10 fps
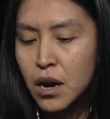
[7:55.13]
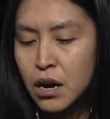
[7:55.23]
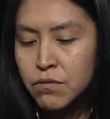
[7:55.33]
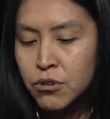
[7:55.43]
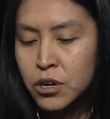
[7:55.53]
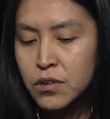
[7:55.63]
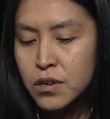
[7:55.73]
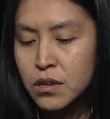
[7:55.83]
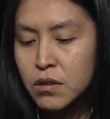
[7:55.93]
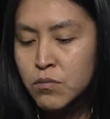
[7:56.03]
I've worked
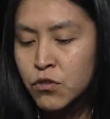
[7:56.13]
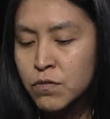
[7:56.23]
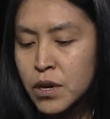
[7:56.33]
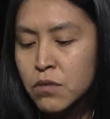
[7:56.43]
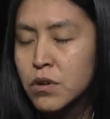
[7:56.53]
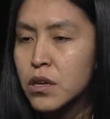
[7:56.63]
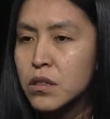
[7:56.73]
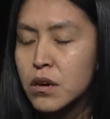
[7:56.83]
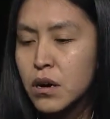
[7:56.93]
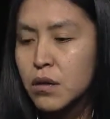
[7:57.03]
in the movement with
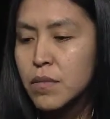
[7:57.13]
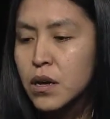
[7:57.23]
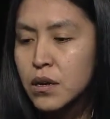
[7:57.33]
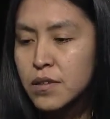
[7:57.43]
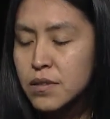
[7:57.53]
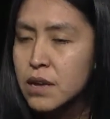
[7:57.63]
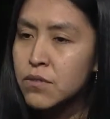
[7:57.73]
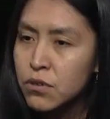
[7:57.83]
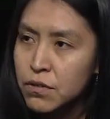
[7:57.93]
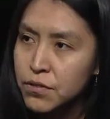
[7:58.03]
Save
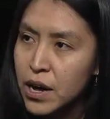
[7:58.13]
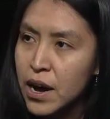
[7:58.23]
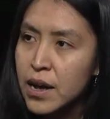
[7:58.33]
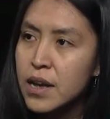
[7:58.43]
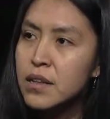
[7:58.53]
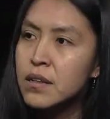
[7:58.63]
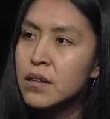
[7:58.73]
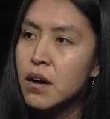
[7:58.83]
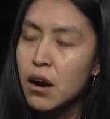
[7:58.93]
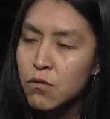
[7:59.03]
Oak Flat, and
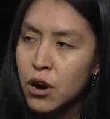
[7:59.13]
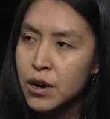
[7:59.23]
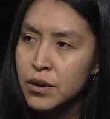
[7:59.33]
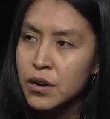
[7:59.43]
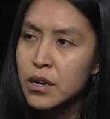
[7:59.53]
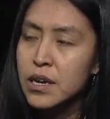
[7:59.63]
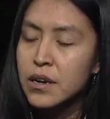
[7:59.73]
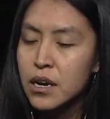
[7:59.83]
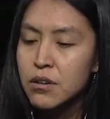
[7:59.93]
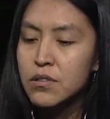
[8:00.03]
our water in
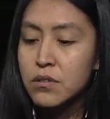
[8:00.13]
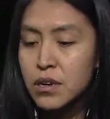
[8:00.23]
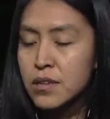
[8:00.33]
Arizona